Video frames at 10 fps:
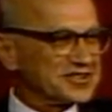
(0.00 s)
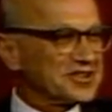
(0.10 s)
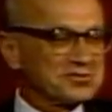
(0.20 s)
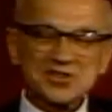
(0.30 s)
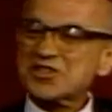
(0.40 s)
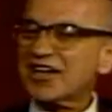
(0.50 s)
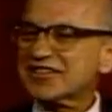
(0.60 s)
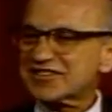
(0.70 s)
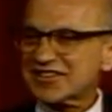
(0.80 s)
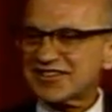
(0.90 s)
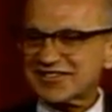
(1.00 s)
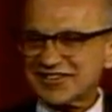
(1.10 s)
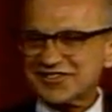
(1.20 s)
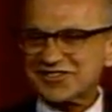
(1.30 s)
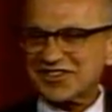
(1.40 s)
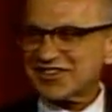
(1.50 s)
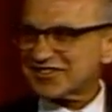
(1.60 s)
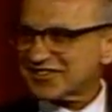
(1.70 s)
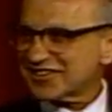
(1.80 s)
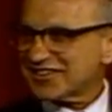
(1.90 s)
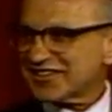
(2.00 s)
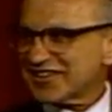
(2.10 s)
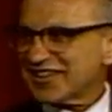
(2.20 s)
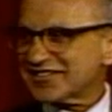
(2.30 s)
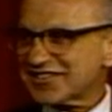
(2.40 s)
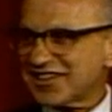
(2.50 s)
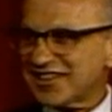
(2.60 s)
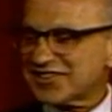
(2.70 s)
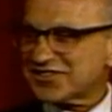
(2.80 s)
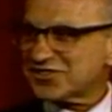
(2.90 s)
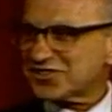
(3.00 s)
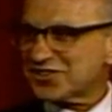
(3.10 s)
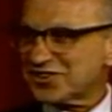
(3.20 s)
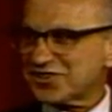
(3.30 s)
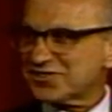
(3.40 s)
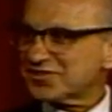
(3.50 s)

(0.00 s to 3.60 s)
and in which I discuss such things as the licensure of